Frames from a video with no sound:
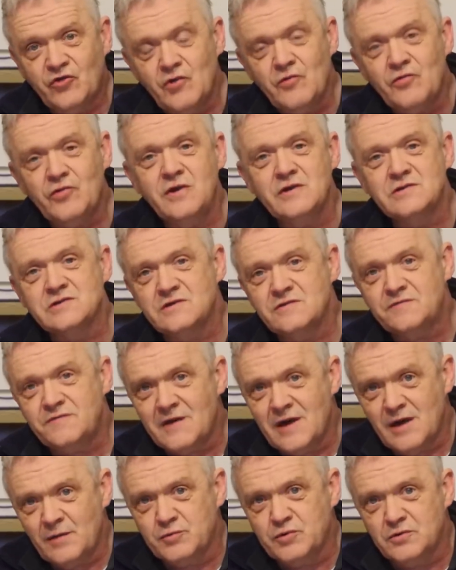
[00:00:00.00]
two things have
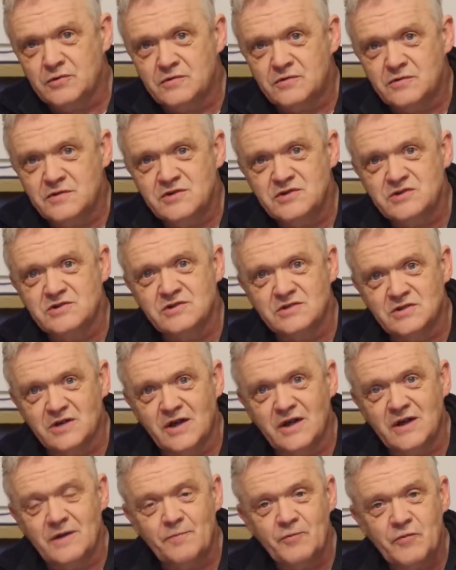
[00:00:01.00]
happened
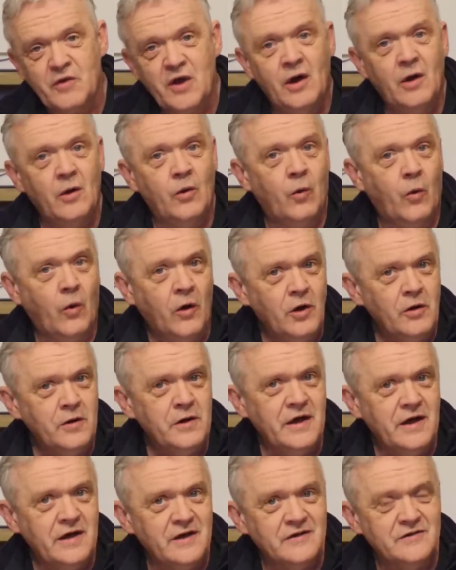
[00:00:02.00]
recently.
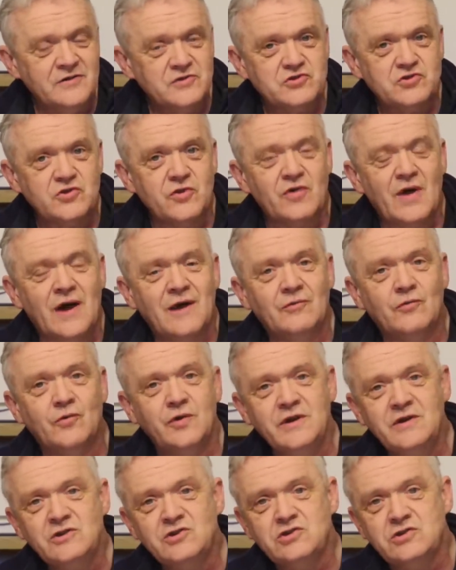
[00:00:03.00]
One is that
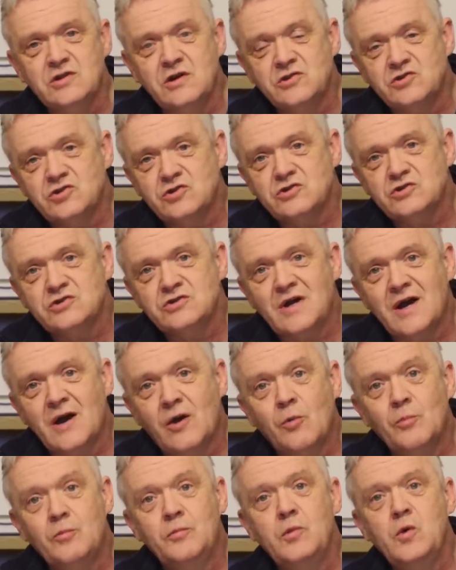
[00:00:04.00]
research has
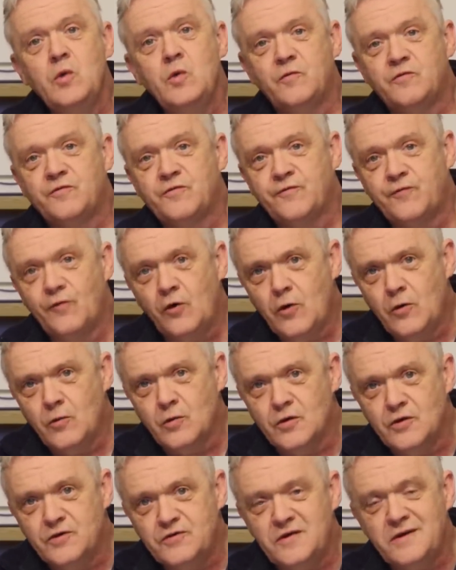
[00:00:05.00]
now moved
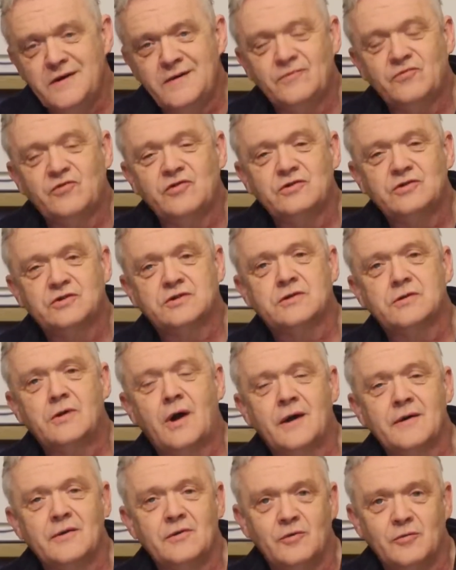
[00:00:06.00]
forward into
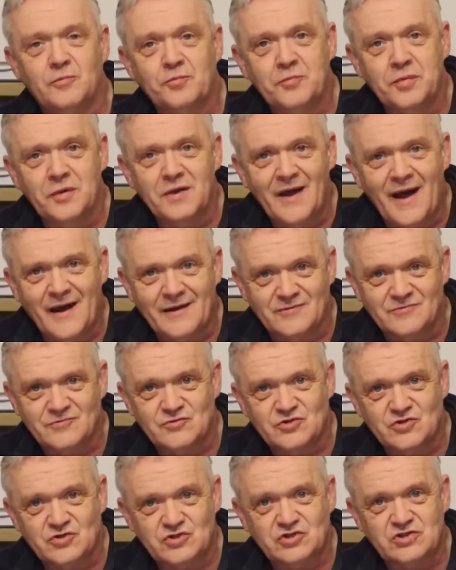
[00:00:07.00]
trial
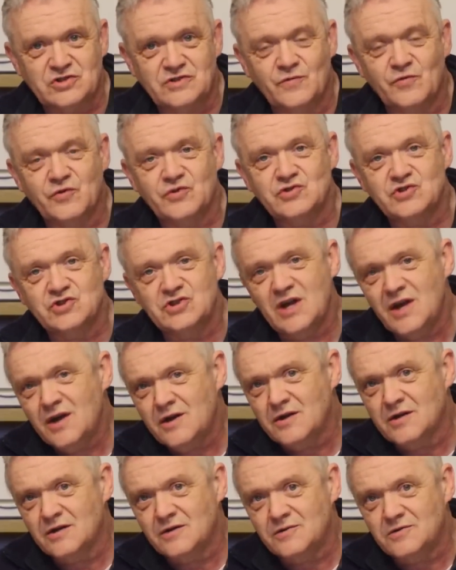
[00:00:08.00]
plants, and the
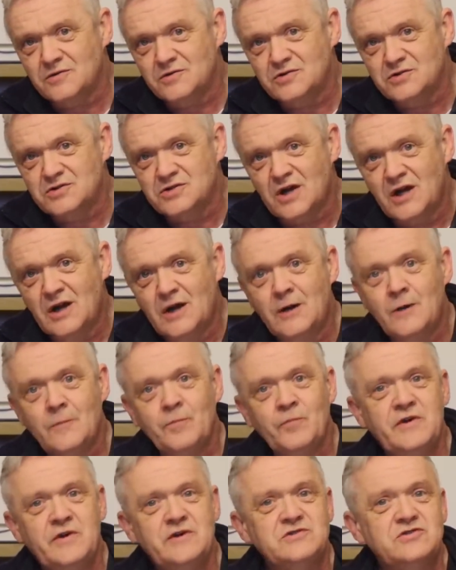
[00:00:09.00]
second
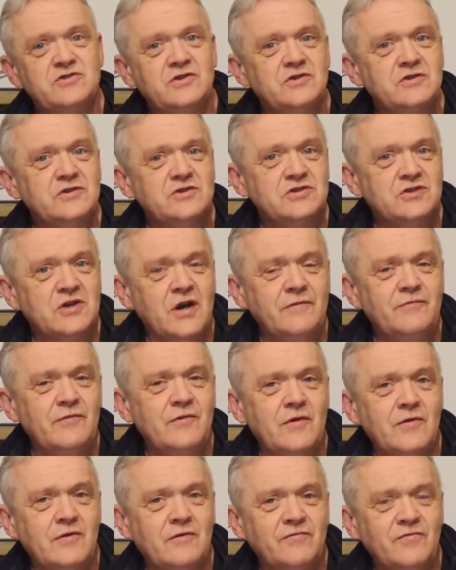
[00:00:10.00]
is the
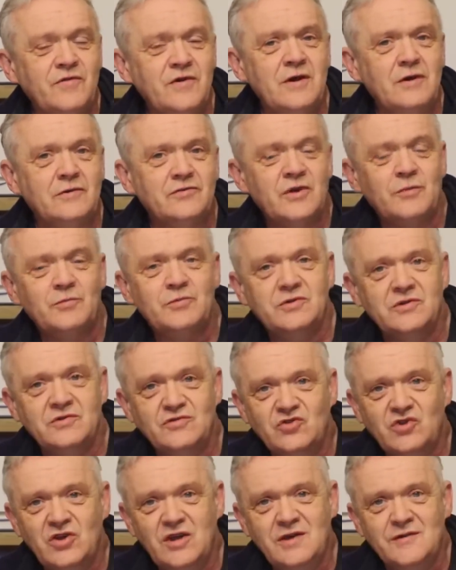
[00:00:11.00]
discovery that
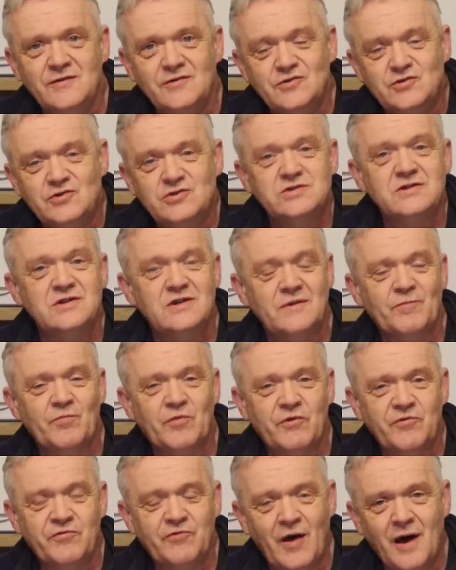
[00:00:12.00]
VWTs
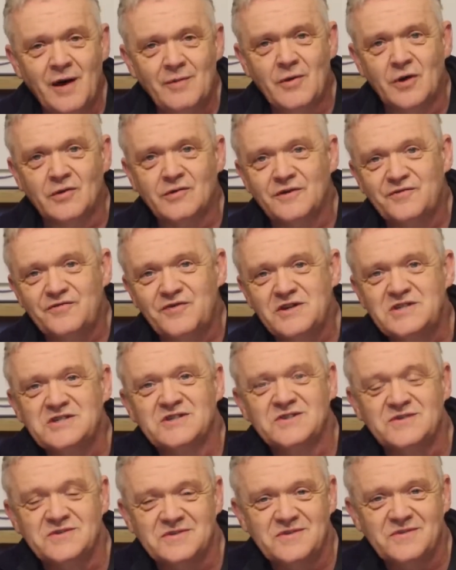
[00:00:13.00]
are far more
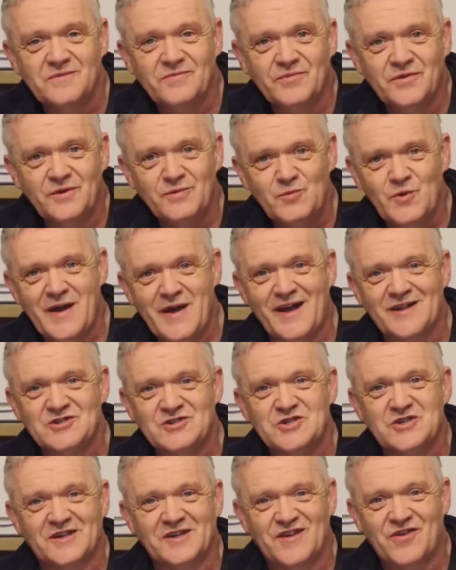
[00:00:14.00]
efficient than we
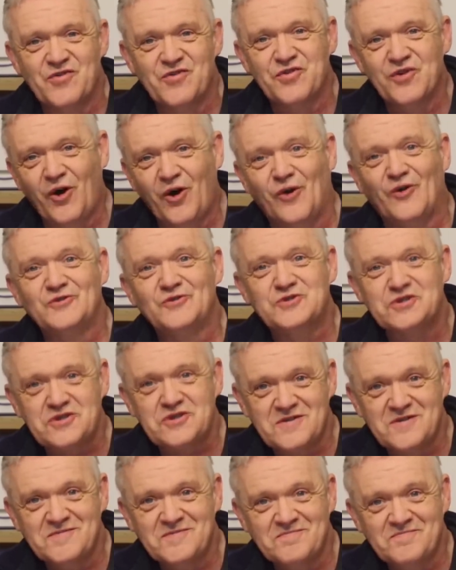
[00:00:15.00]
actually
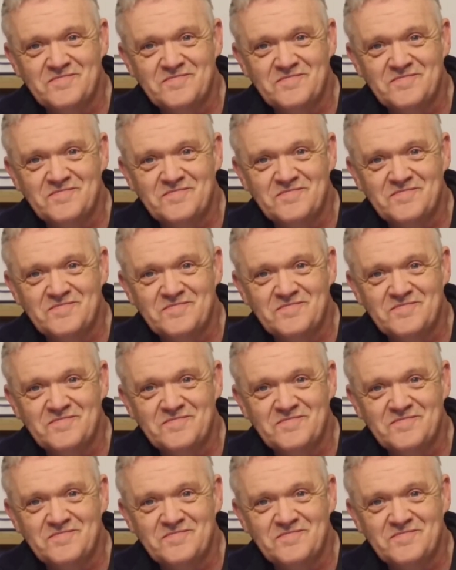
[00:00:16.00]
thought.